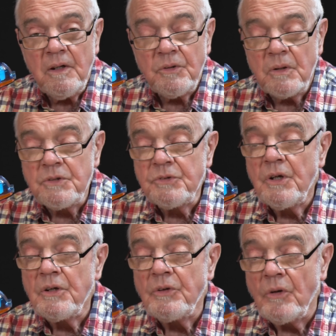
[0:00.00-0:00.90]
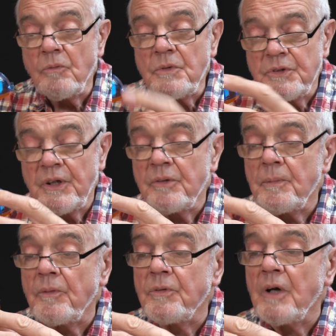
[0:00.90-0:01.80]
So I just turned it on, which takes a
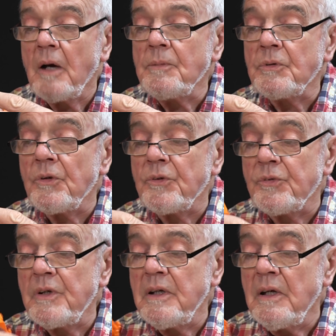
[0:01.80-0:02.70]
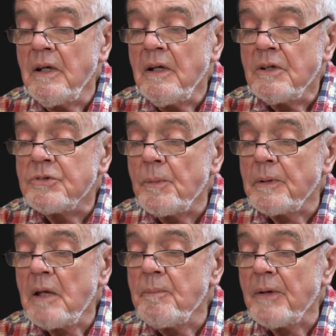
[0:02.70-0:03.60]
bit of time. It's got three
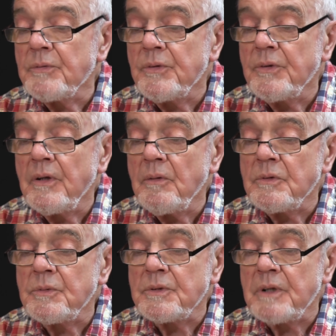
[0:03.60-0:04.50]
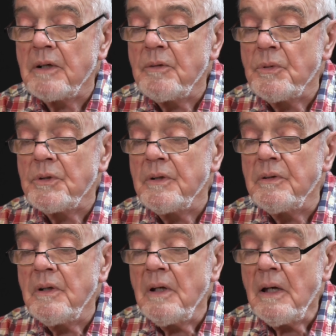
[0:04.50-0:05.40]
AAA batteries in it, which I put
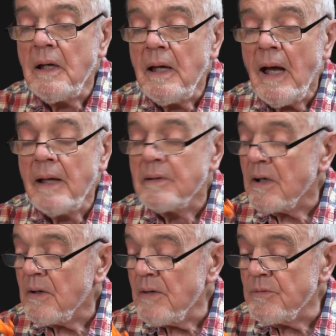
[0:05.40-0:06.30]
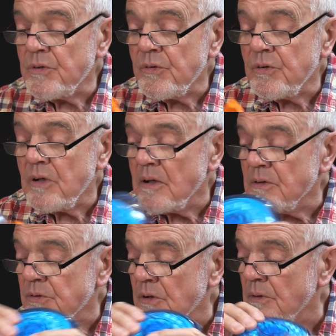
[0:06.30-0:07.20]
in. And now ever so
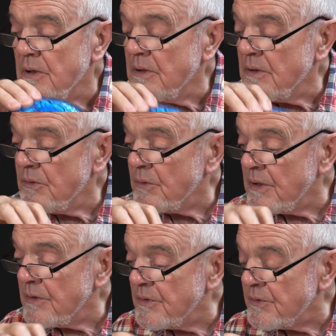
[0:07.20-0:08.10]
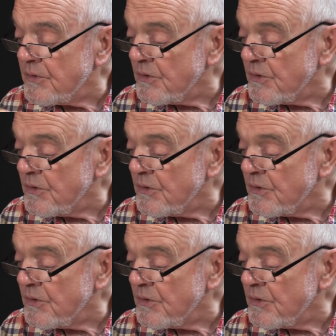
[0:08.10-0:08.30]
slowly, you can hear it